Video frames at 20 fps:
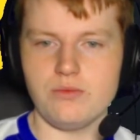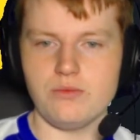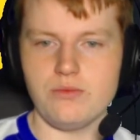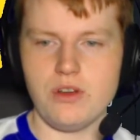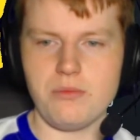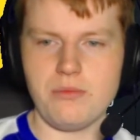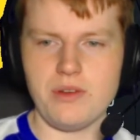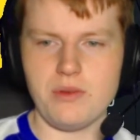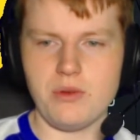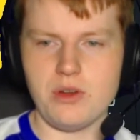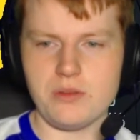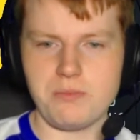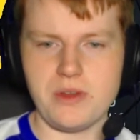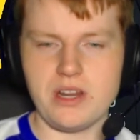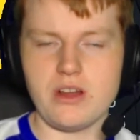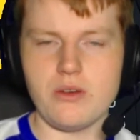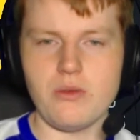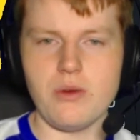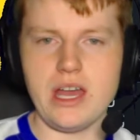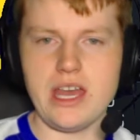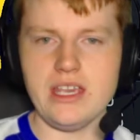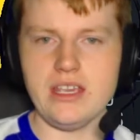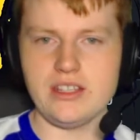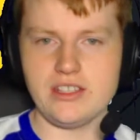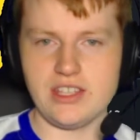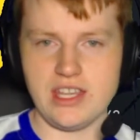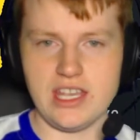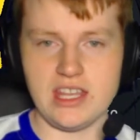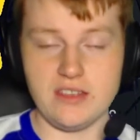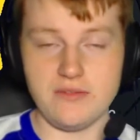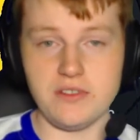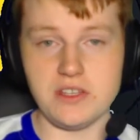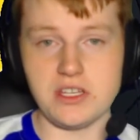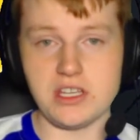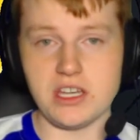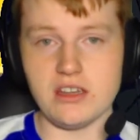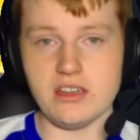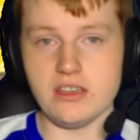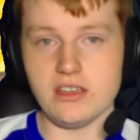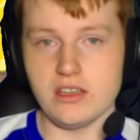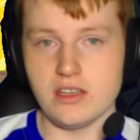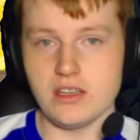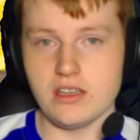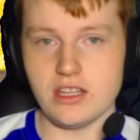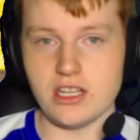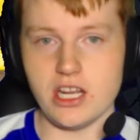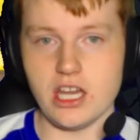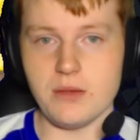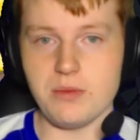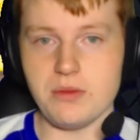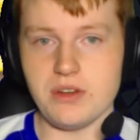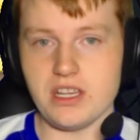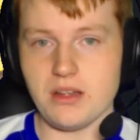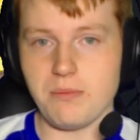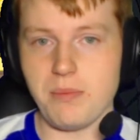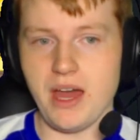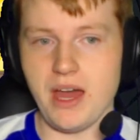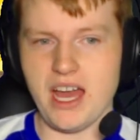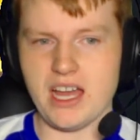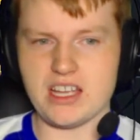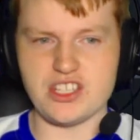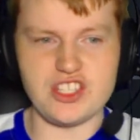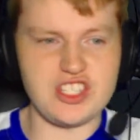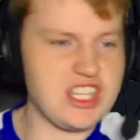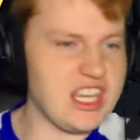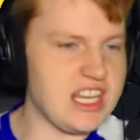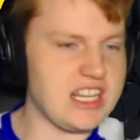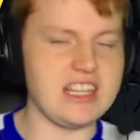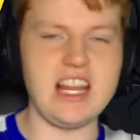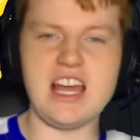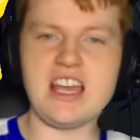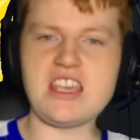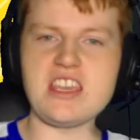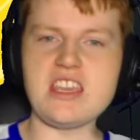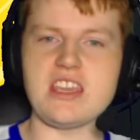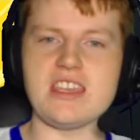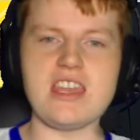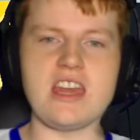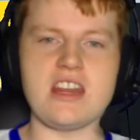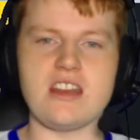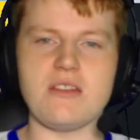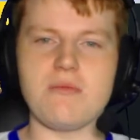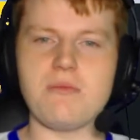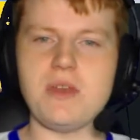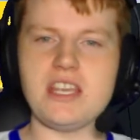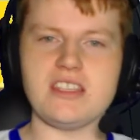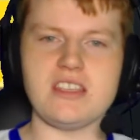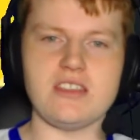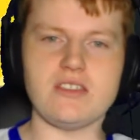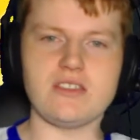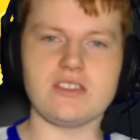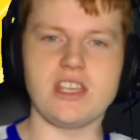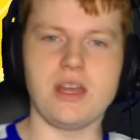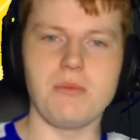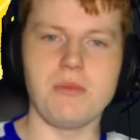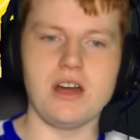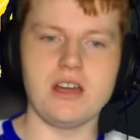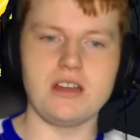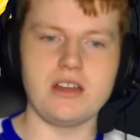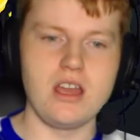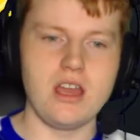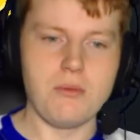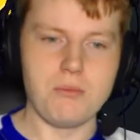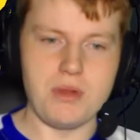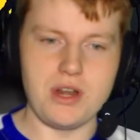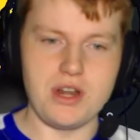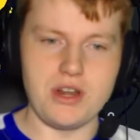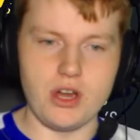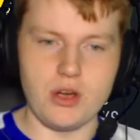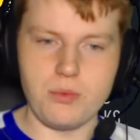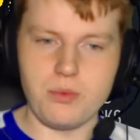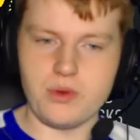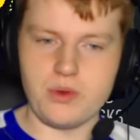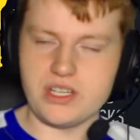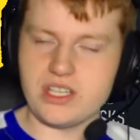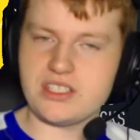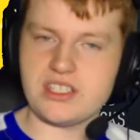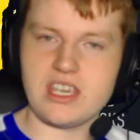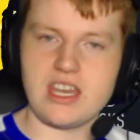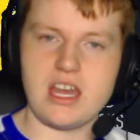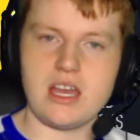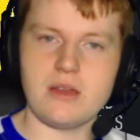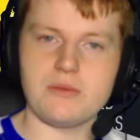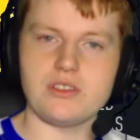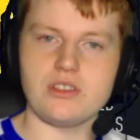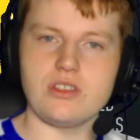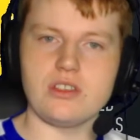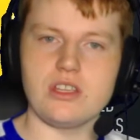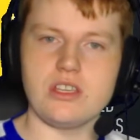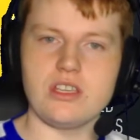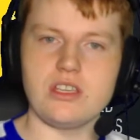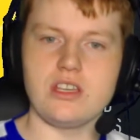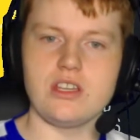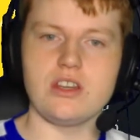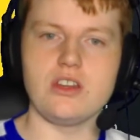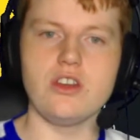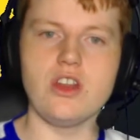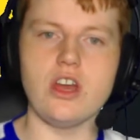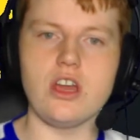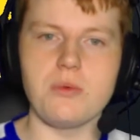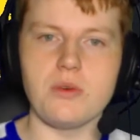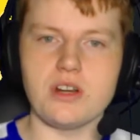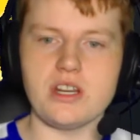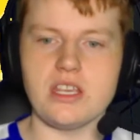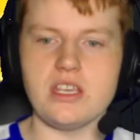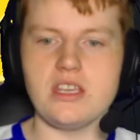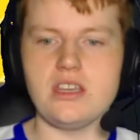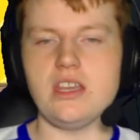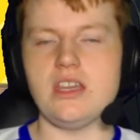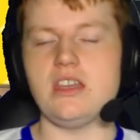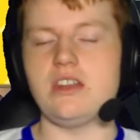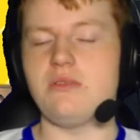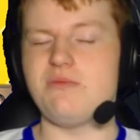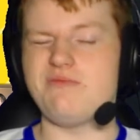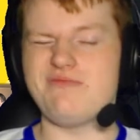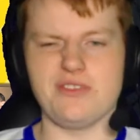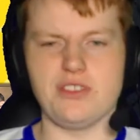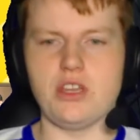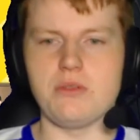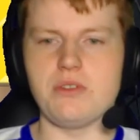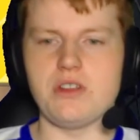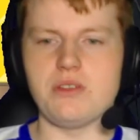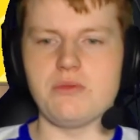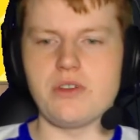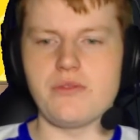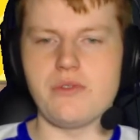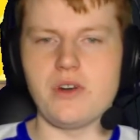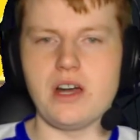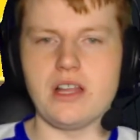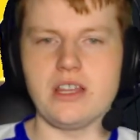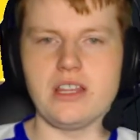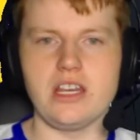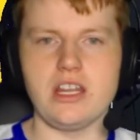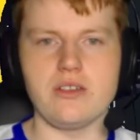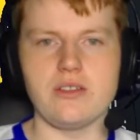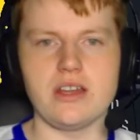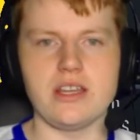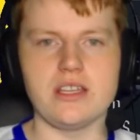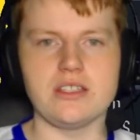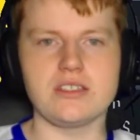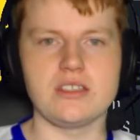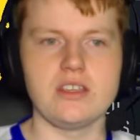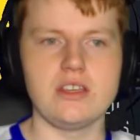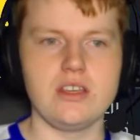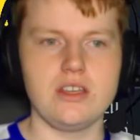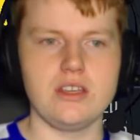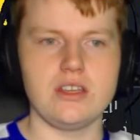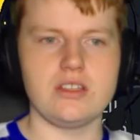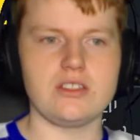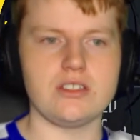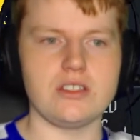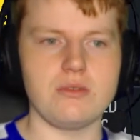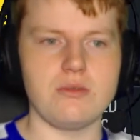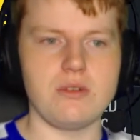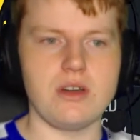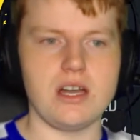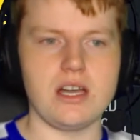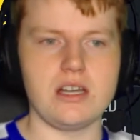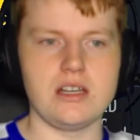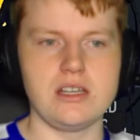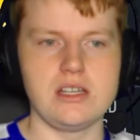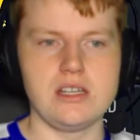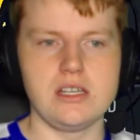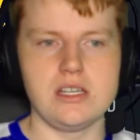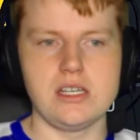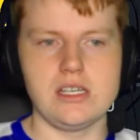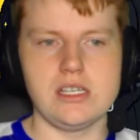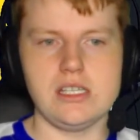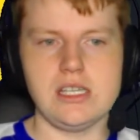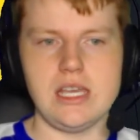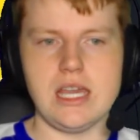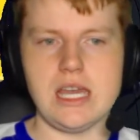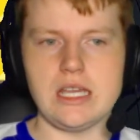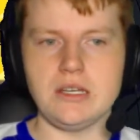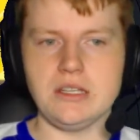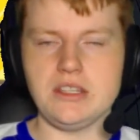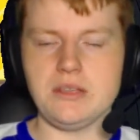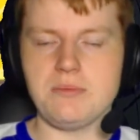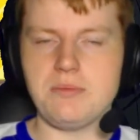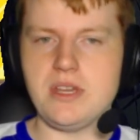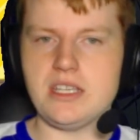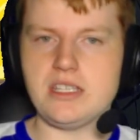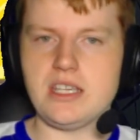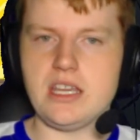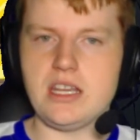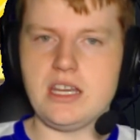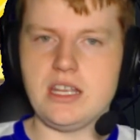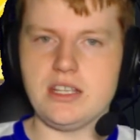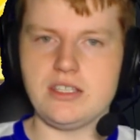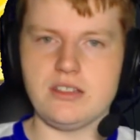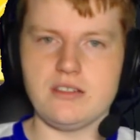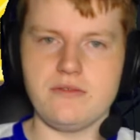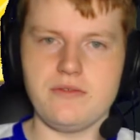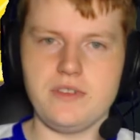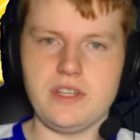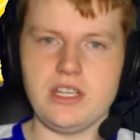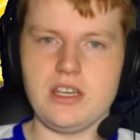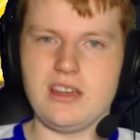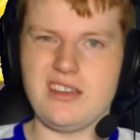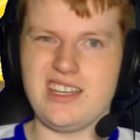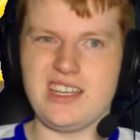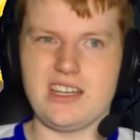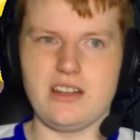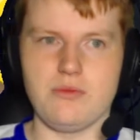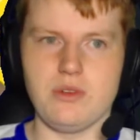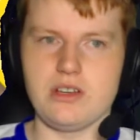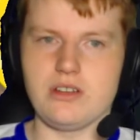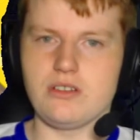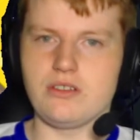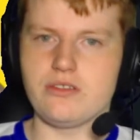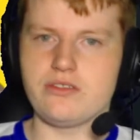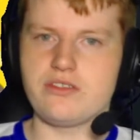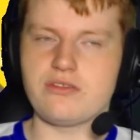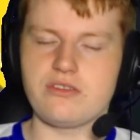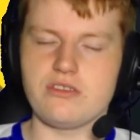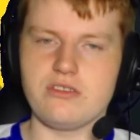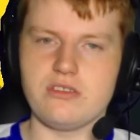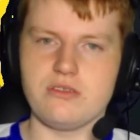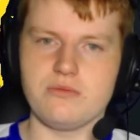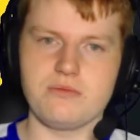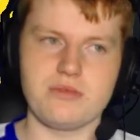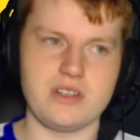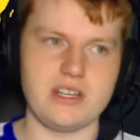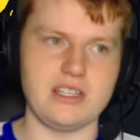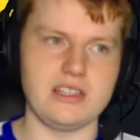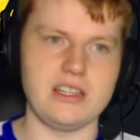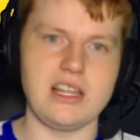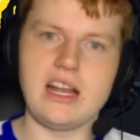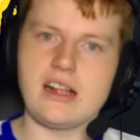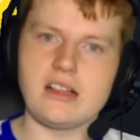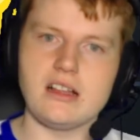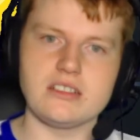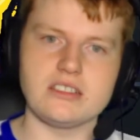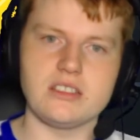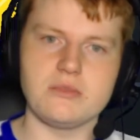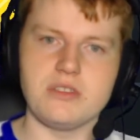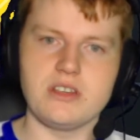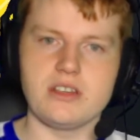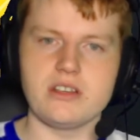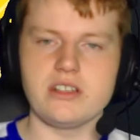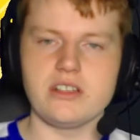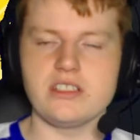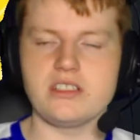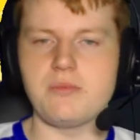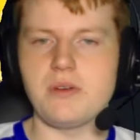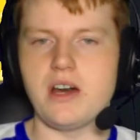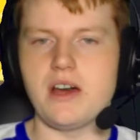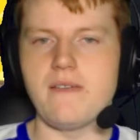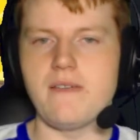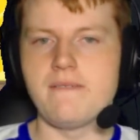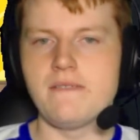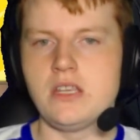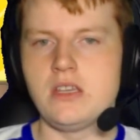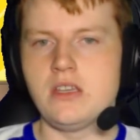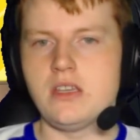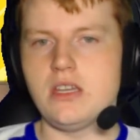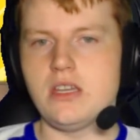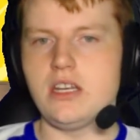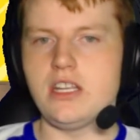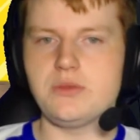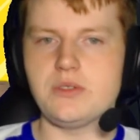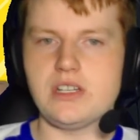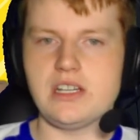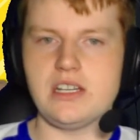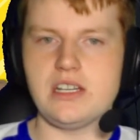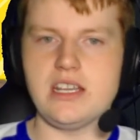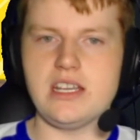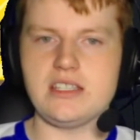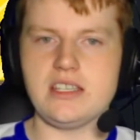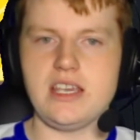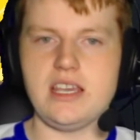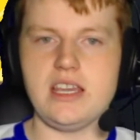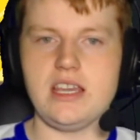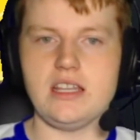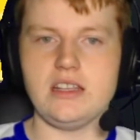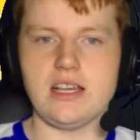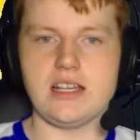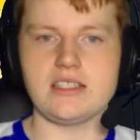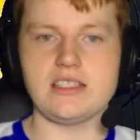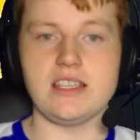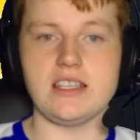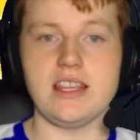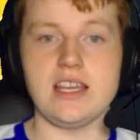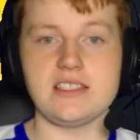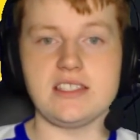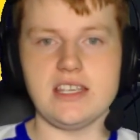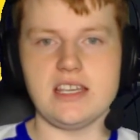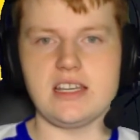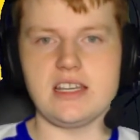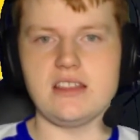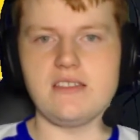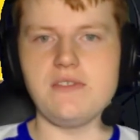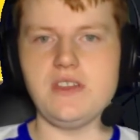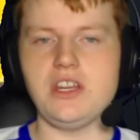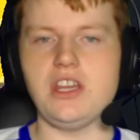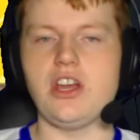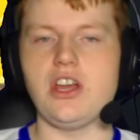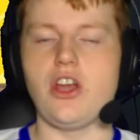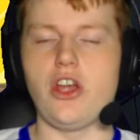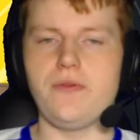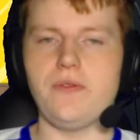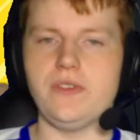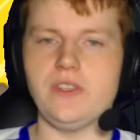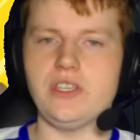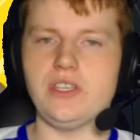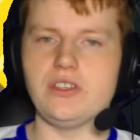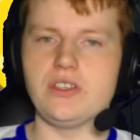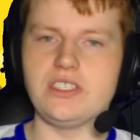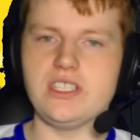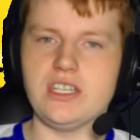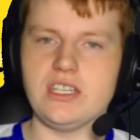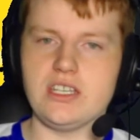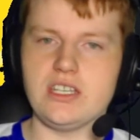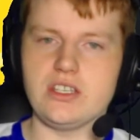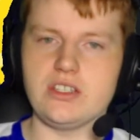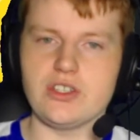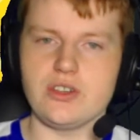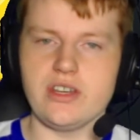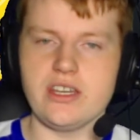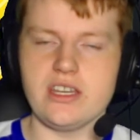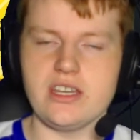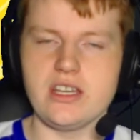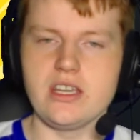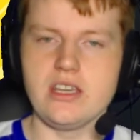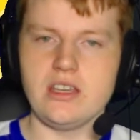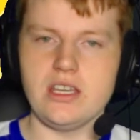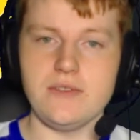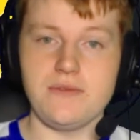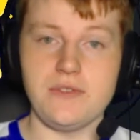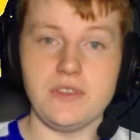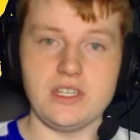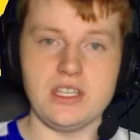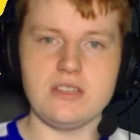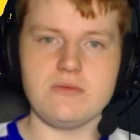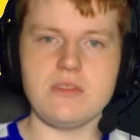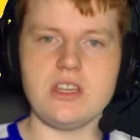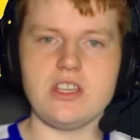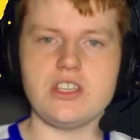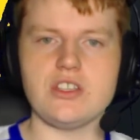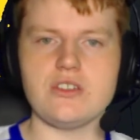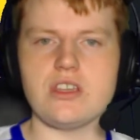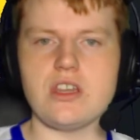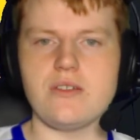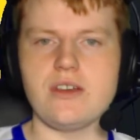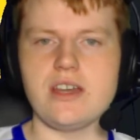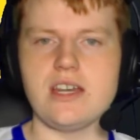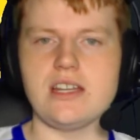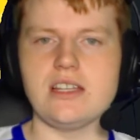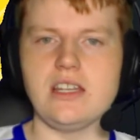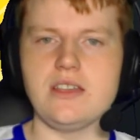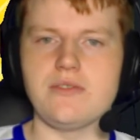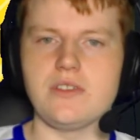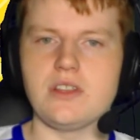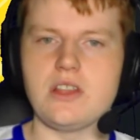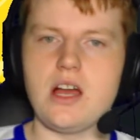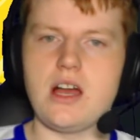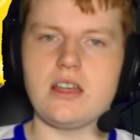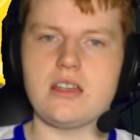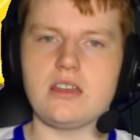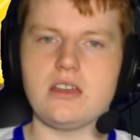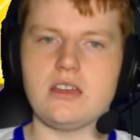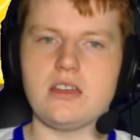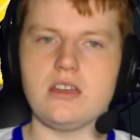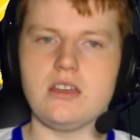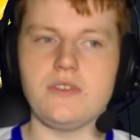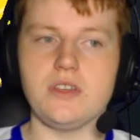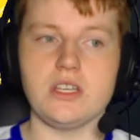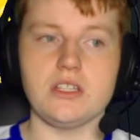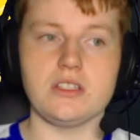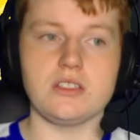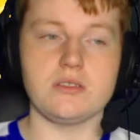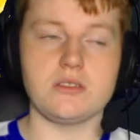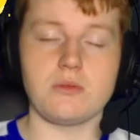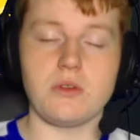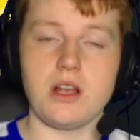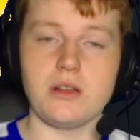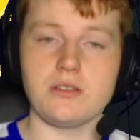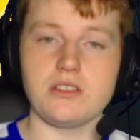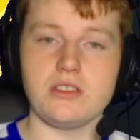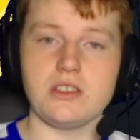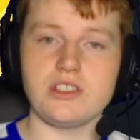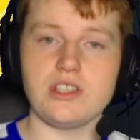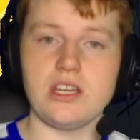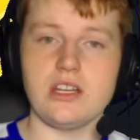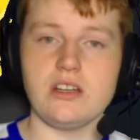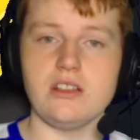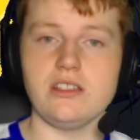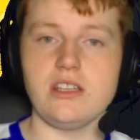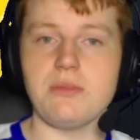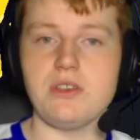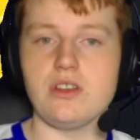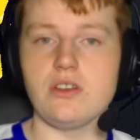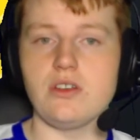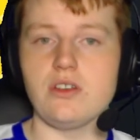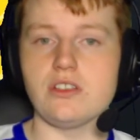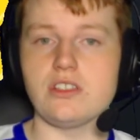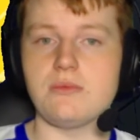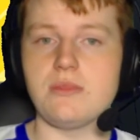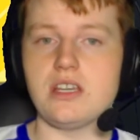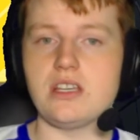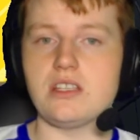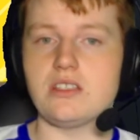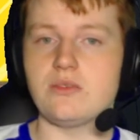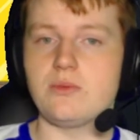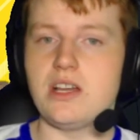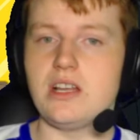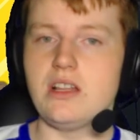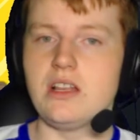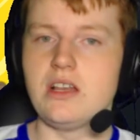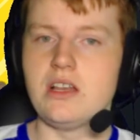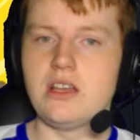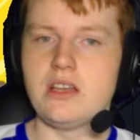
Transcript: what better way to end the video than opening a pack and just getting lucky and getting a Messi or someone? But nope, we just get absolutely nobody worthwhile anyways. So, yeah, not the best ending to a video, and a one-on draw, pretty lackluster to be honest, but it is what it is, and like I said, that's the end of the video. Hopefully you did enjoy it. If you did, make sure you go ahead and leave a like. If you can subscribe to the channel, that'd be awesome as well,